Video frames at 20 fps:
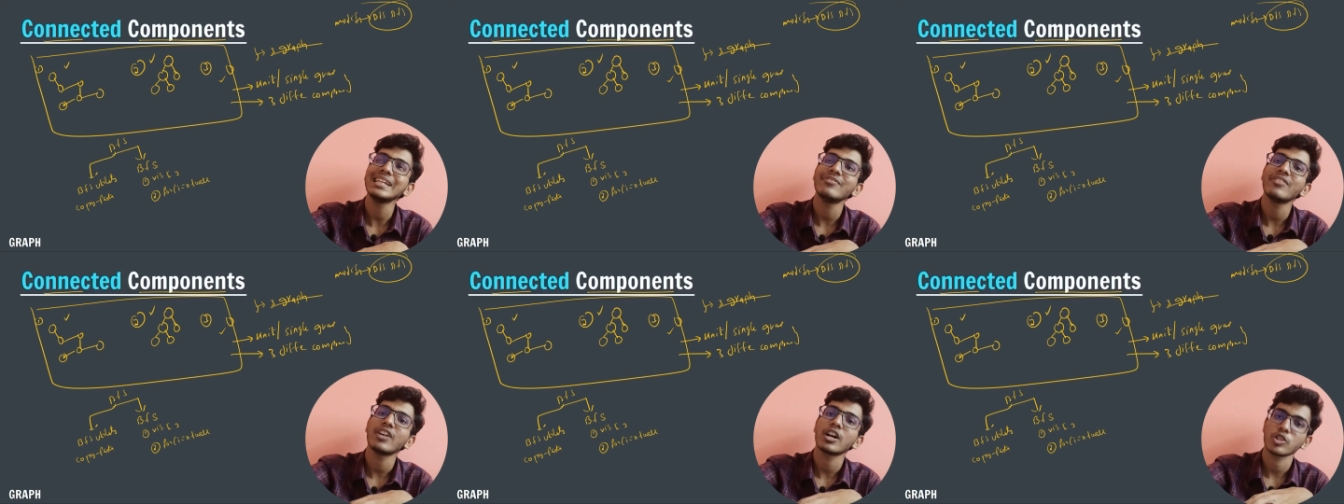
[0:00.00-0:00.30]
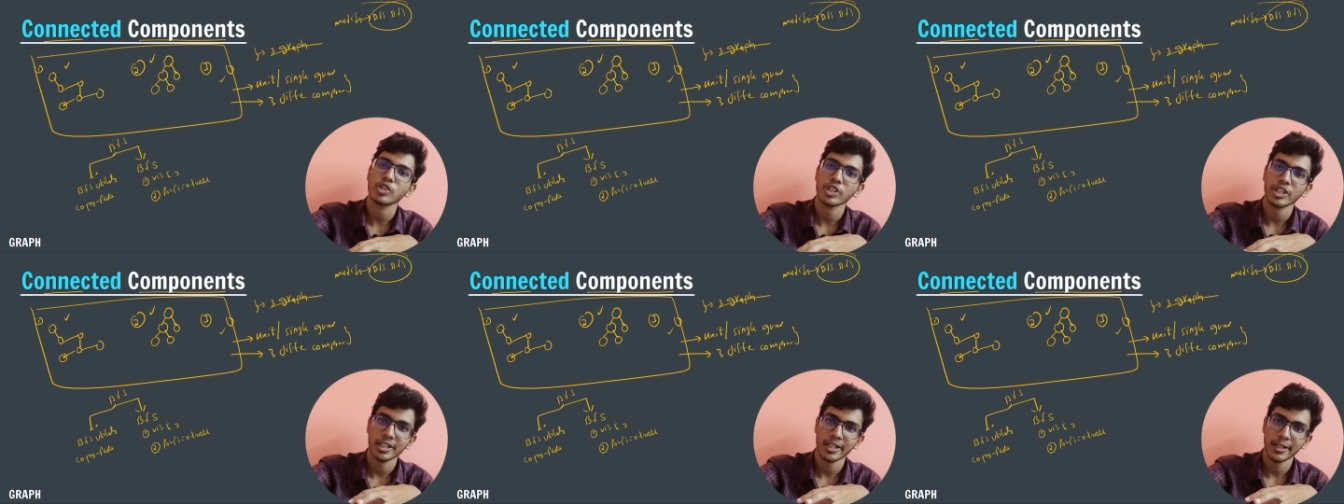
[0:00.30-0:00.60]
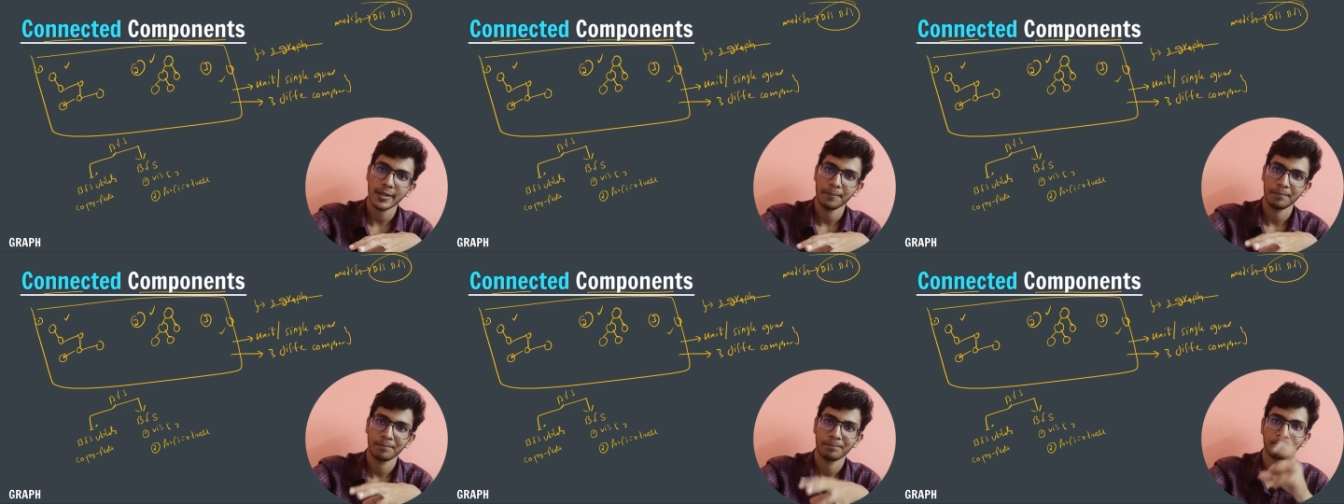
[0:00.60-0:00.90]
function.
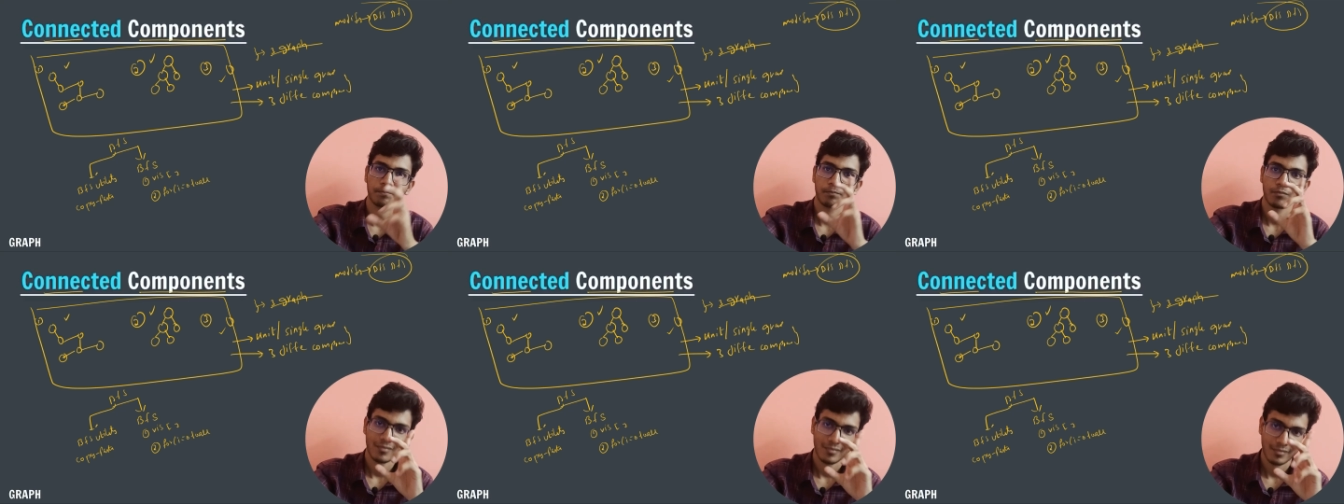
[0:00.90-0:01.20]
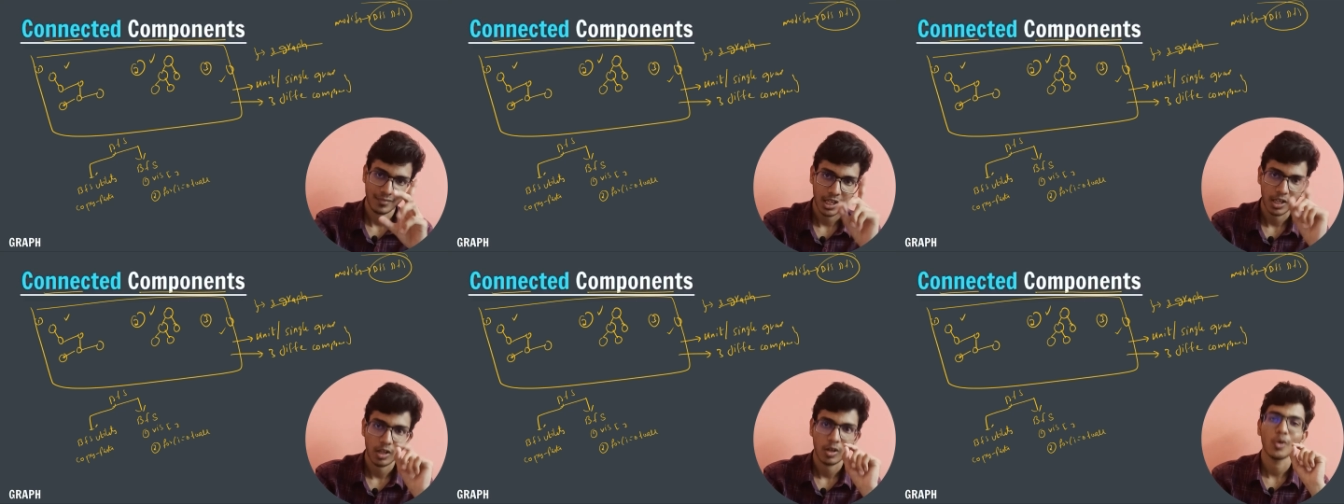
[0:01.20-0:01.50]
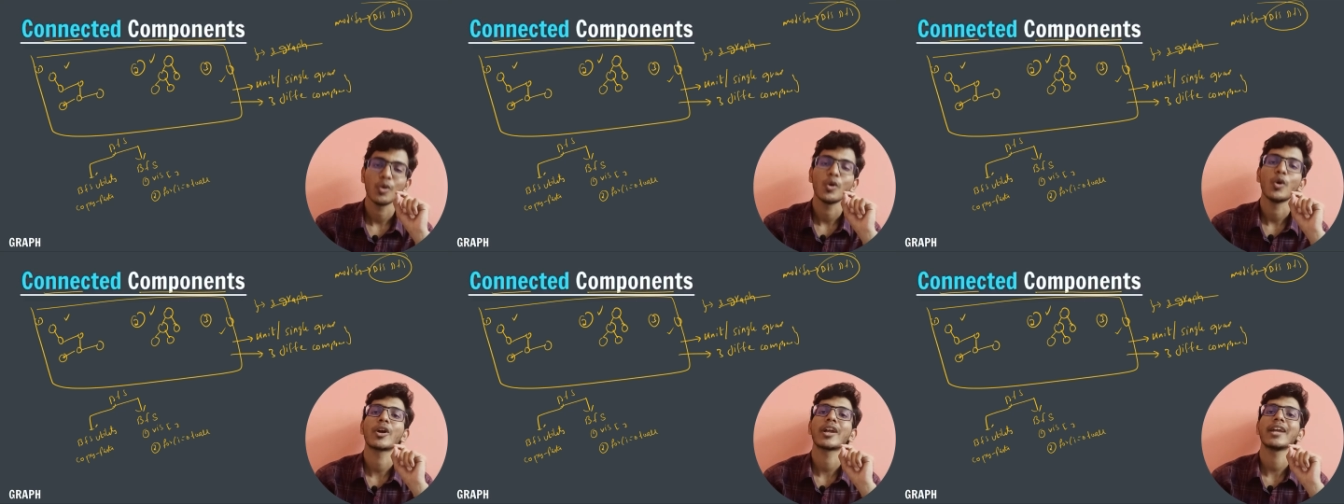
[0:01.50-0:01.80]

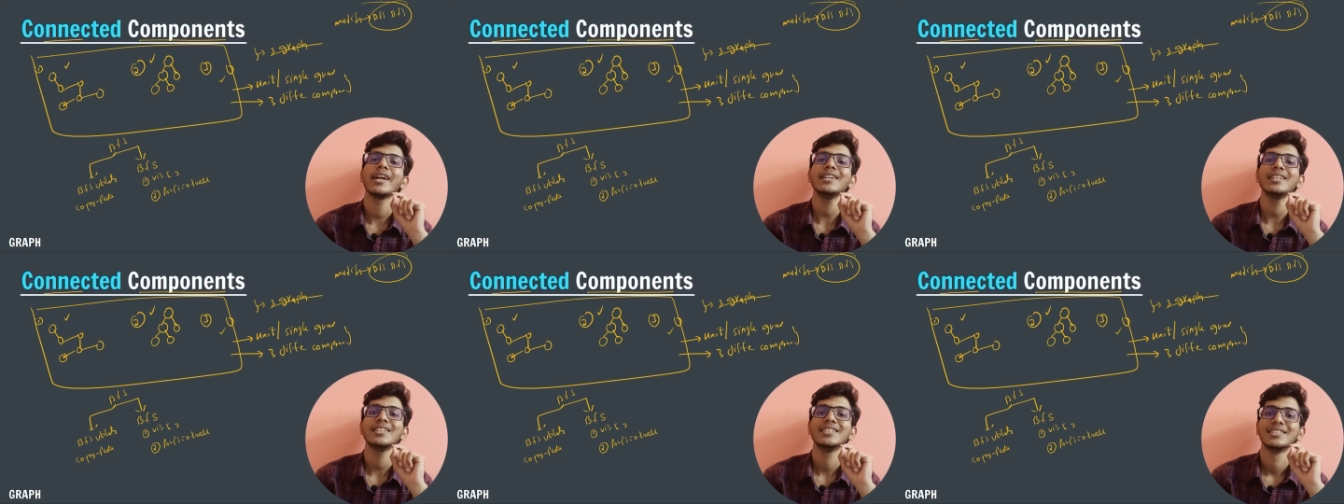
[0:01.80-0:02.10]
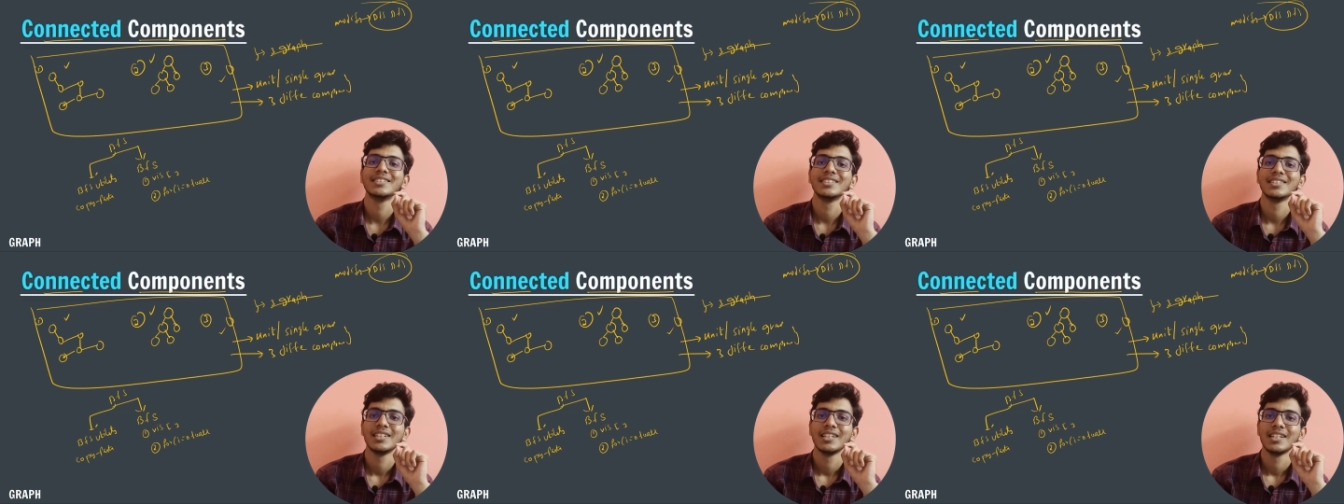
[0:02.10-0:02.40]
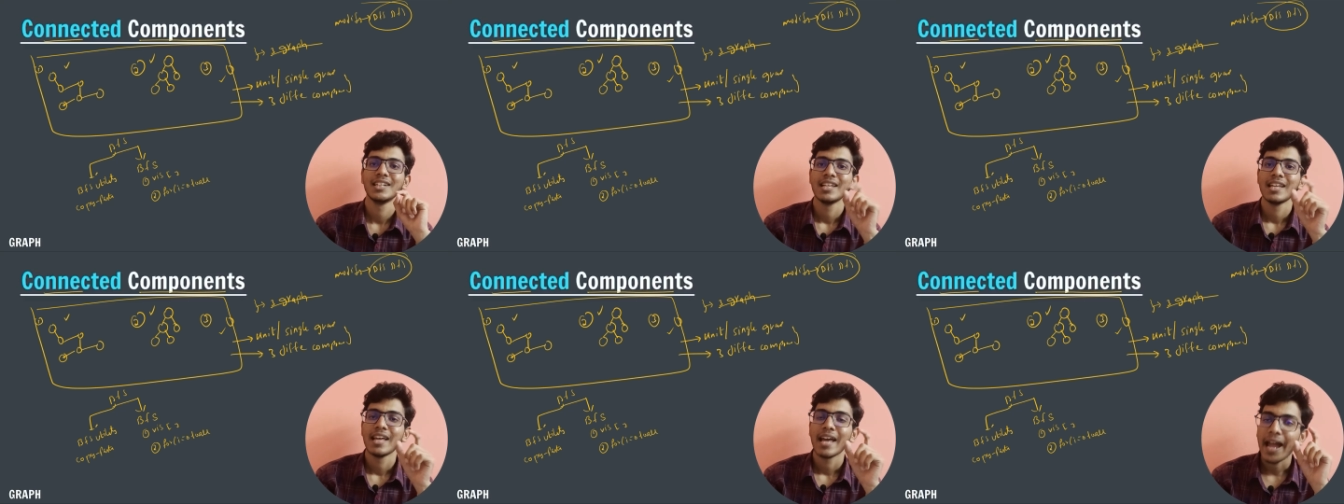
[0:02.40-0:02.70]
Okay,
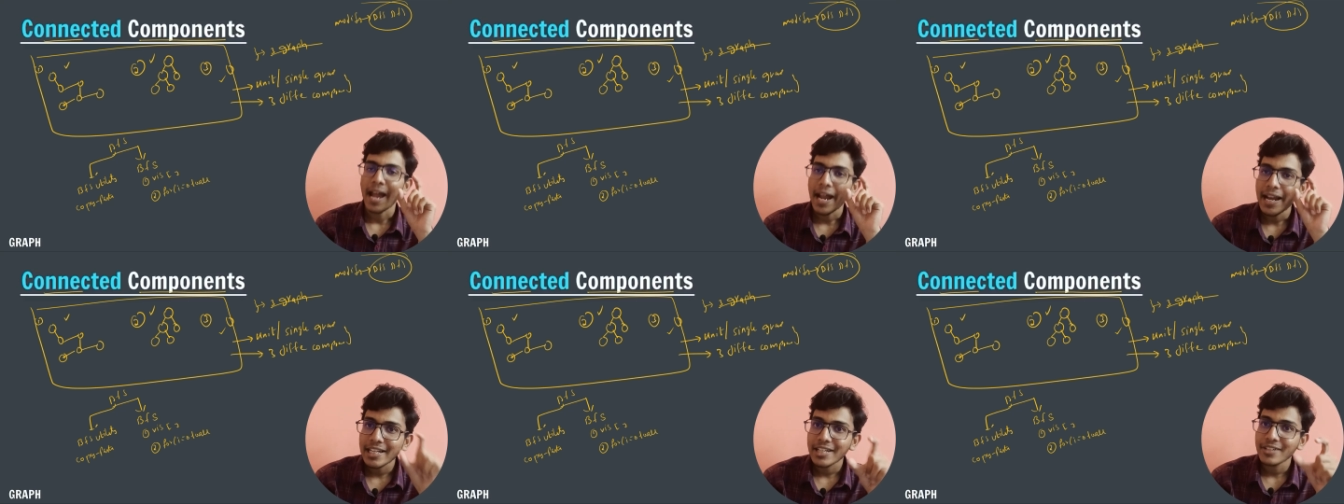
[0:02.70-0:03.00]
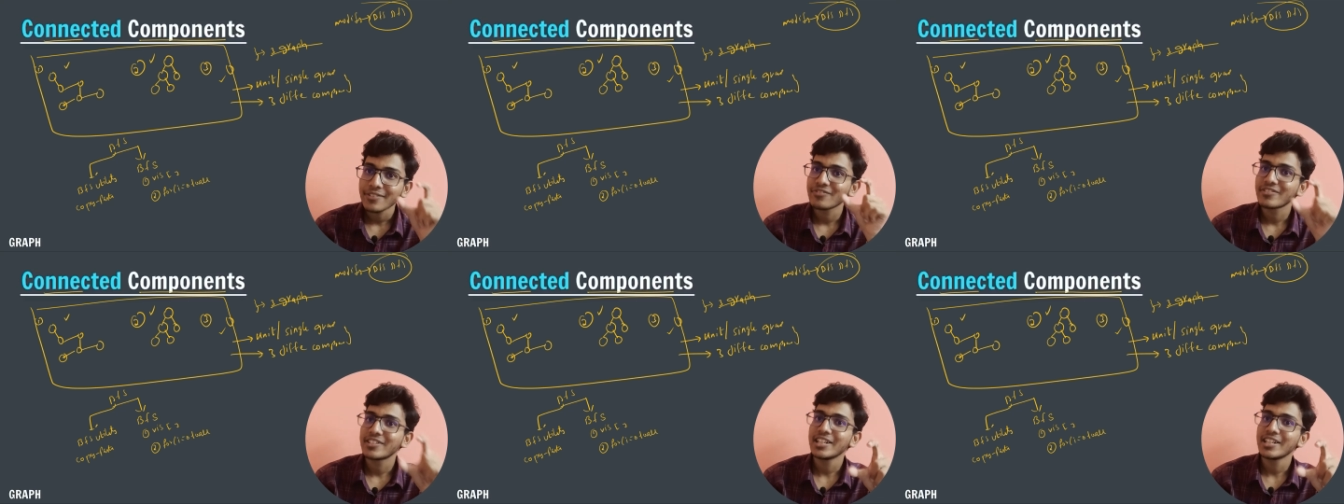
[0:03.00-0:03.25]
and if